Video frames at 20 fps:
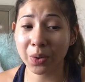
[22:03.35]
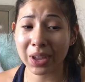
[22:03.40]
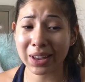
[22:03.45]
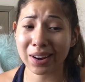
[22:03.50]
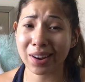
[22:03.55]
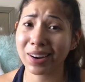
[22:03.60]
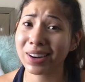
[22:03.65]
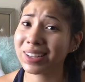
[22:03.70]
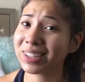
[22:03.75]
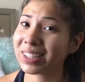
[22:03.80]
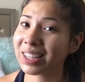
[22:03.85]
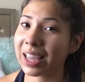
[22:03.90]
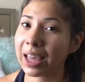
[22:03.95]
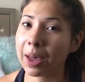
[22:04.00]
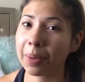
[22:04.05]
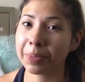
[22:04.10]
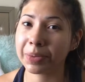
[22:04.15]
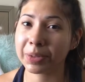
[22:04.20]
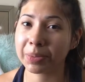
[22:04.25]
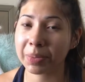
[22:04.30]
It honestly
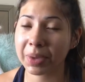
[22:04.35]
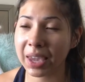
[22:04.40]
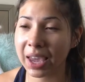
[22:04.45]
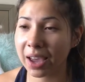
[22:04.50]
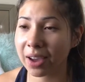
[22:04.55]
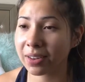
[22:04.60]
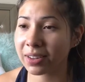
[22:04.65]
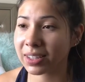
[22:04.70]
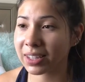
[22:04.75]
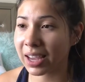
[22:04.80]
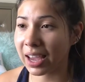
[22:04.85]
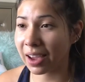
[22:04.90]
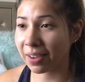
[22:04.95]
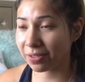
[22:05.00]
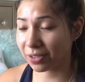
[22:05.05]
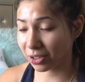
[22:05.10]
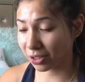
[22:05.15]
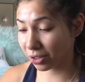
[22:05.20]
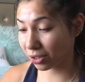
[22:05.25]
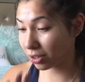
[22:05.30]
helps me out
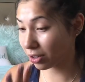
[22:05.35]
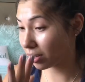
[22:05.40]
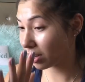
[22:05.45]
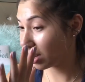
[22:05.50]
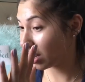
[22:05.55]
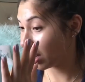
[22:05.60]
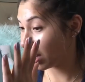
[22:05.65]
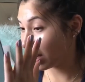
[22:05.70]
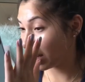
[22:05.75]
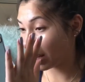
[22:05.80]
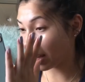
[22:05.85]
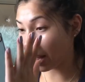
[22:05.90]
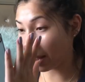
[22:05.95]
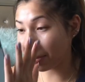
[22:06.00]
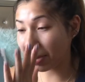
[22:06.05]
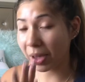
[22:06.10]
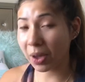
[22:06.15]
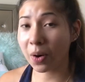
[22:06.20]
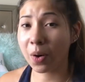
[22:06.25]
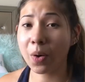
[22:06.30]
after
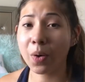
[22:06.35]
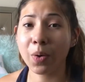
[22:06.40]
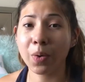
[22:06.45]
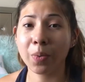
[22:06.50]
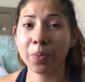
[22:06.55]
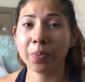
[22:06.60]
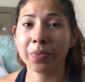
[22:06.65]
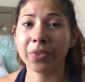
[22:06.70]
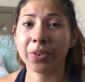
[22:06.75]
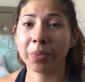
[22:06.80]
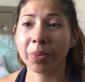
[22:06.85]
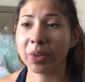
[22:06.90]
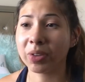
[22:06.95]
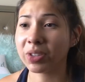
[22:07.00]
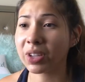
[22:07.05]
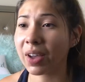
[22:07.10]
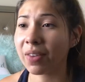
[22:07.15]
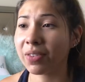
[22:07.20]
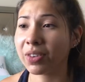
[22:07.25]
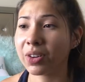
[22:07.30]
coming home from El
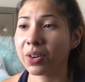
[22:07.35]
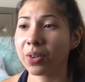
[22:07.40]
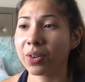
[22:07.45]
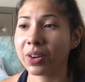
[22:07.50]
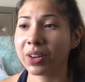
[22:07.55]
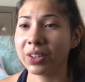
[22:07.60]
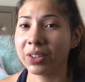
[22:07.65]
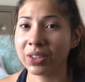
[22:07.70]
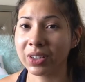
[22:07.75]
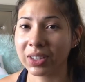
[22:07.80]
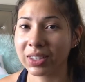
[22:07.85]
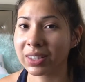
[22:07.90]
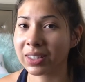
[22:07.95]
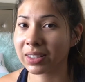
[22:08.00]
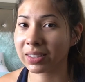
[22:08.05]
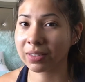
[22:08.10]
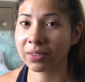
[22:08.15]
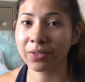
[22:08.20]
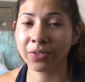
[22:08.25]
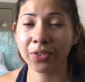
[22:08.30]
Salvador and
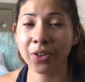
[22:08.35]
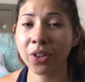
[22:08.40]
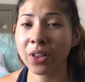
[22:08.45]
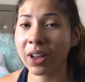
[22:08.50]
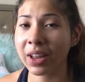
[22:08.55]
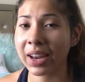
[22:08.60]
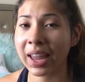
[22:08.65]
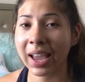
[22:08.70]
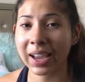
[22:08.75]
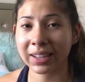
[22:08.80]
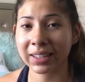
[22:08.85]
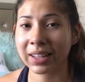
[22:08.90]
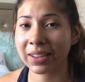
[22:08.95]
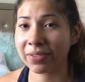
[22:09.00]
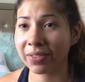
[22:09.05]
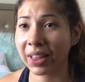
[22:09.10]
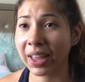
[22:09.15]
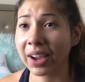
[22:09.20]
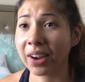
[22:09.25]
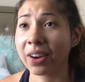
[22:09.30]
just full-on acne
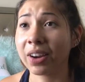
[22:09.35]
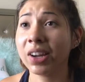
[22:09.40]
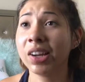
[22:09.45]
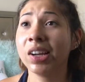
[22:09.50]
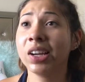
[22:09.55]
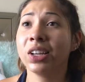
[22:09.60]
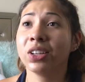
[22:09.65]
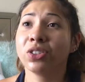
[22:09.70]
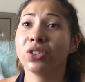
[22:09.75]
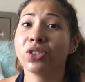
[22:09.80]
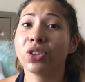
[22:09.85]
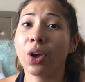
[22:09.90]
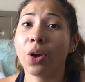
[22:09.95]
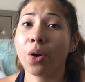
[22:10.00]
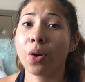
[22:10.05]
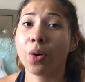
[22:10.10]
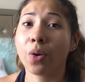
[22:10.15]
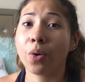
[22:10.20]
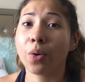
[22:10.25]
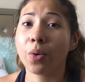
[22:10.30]
flare.
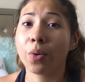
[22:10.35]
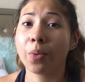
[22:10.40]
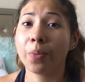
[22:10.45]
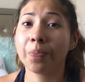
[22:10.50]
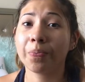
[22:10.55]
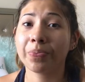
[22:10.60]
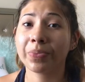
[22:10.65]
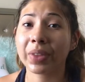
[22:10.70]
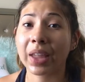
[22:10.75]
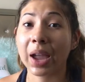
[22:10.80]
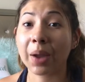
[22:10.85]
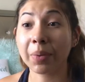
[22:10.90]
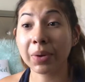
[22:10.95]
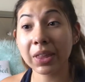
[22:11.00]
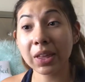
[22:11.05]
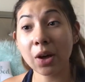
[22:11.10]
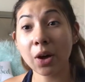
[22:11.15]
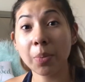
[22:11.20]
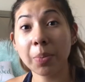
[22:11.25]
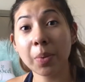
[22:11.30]
So I
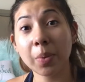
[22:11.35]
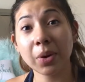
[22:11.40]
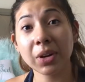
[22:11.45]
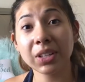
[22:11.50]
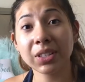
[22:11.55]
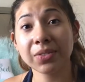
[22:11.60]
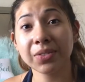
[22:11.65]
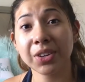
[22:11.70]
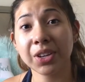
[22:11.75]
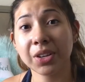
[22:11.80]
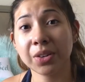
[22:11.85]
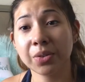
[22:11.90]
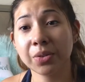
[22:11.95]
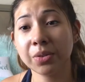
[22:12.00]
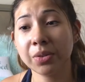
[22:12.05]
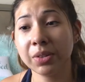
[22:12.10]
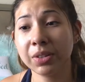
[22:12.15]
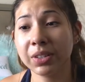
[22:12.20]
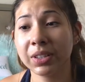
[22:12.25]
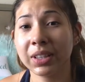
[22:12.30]
really hope it works for
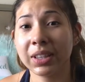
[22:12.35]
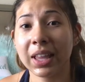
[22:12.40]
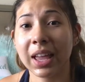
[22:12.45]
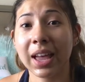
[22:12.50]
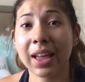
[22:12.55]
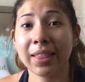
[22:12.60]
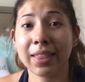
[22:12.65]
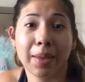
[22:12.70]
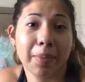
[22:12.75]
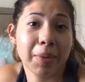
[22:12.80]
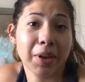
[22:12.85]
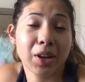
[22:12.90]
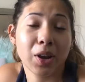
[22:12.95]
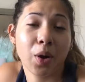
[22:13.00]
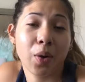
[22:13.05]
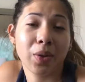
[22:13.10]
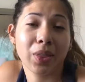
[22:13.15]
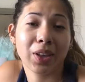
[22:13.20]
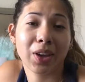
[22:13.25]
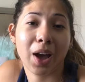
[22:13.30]
you. Let me
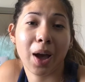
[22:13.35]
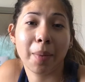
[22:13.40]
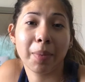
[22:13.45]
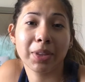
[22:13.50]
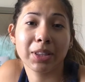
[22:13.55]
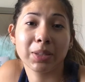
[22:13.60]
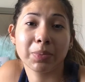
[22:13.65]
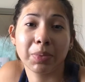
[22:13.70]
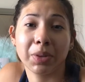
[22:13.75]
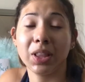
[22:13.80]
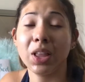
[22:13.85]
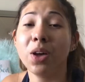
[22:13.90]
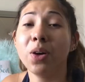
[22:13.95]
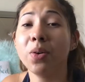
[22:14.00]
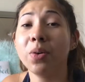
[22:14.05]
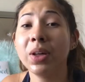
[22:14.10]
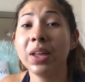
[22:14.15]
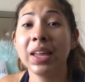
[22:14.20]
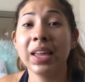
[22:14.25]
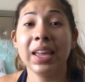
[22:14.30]
know in the comments
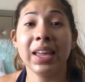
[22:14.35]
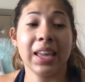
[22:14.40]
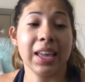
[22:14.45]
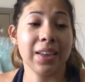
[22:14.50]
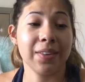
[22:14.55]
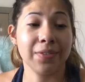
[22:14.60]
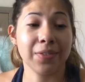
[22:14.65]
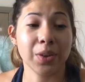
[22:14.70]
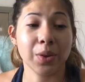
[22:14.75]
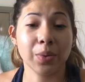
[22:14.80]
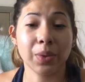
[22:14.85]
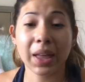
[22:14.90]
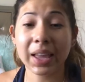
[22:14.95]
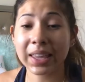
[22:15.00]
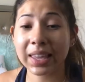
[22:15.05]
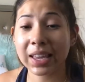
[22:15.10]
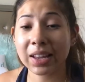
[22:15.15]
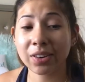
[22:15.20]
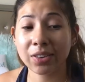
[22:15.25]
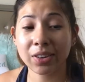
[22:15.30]
below if you
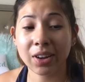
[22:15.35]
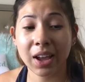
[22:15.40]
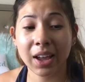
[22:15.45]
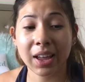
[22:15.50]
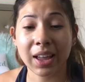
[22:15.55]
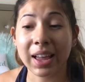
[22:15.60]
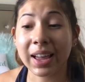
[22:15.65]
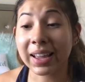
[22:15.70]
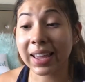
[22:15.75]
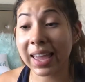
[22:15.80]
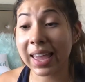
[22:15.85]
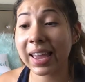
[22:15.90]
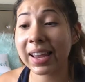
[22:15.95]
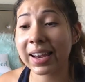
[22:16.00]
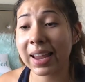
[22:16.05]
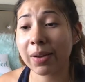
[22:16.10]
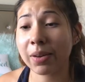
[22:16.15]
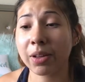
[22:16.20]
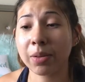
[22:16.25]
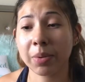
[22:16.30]
like it or not. Again,
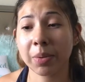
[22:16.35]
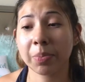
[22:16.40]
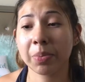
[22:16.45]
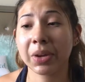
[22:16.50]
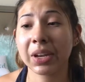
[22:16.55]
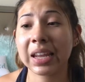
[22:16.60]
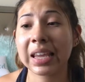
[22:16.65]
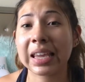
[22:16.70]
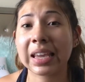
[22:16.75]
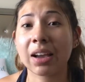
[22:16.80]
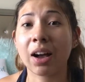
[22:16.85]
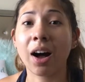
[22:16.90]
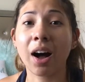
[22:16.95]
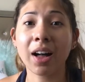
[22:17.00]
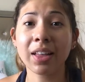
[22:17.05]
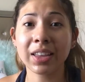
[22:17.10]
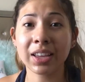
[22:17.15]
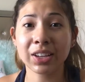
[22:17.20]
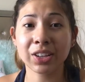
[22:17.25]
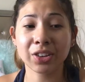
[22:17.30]
I will be putting
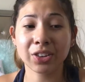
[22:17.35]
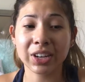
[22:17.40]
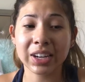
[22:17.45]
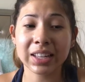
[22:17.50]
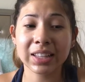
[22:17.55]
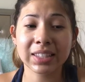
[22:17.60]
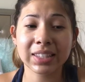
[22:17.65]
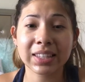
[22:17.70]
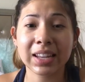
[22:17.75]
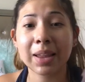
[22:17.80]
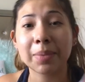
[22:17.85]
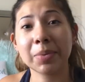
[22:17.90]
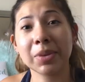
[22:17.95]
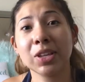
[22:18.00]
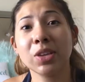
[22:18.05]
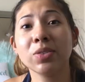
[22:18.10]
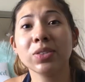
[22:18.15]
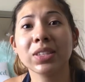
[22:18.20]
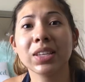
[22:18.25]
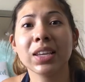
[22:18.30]
all the ingredients that I've
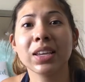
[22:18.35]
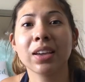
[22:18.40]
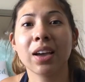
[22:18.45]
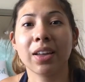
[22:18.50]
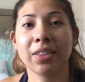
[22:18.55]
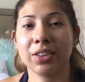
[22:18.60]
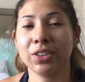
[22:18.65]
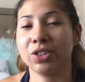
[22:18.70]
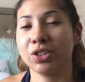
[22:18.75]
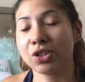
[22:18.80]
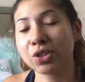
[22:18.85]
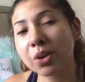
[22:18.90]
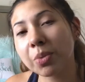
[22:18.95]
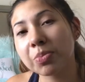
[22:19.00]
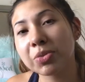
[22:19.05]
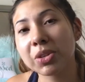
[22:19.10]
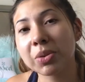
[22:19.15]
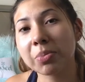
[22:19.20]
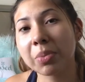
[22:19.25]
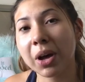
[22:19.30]
been using on the
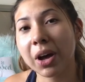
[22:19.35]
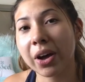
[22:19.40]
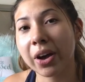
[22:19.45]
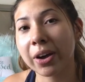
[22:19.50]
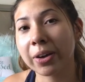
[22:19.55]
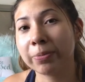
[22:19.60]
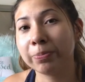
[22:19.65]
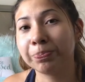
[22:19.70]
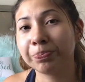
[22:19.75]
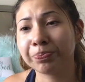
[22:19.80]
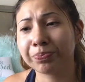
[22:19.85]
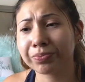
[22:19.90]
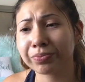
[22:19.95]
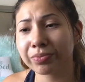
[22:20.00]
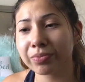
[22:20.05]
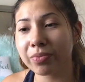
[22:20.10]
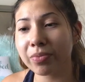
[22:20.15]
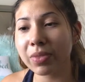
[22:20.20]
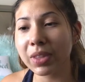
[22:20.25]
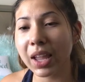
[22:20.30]
description bar.
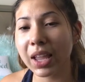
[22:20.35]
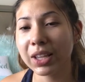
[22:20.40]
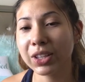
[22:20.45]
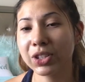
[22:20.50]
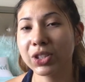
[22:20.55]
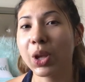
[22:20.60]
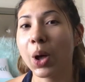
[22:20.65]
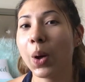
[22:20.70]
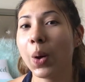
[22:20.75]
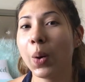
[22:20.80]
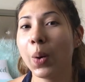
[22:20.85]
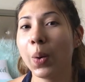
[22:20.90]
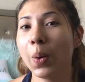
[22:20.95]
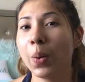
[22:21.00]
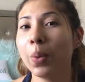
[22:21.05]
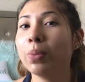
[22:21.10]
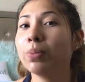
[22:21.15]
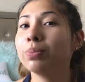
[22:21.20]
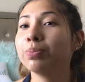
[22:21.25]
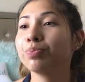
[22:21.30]
So
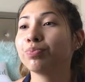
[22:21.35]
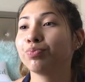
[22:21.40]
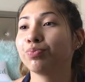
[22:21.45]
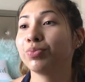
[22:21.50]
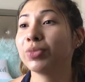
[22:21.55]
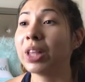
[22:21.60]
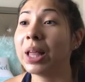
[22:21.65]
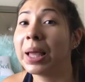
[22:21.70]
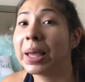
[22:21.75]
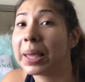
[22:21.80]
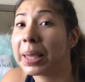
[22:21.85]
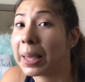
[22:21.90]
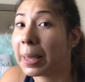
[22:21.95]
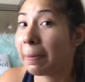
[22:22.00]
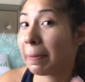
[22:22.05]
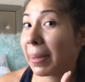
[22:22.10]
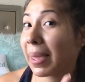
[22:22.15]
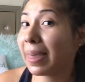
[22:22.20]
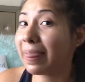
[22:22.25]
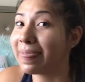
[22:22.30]

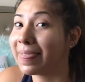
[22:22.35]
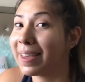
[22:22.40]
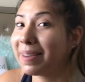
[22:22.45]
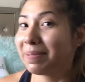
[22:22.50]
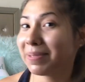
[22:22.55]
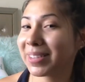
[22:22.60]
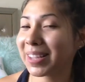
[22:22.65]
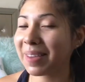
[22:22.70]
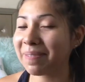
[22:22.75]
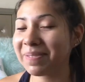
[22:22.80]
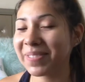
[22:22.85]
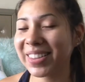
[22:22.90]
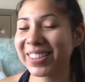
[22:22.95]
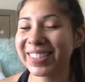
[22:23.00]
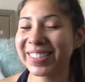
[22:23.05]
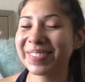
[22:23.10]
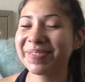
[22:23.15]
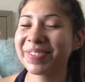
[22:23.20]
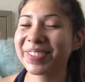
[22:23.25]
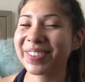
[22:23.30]
give me a thumbs up
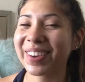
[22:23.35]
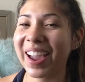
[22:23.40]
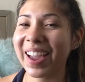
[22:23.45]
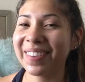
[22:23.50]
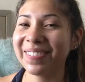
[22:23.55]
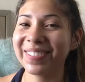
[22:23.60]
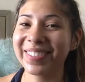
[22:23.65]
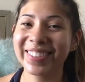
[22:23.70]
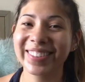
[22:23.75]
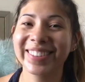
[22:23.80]
and subscribe.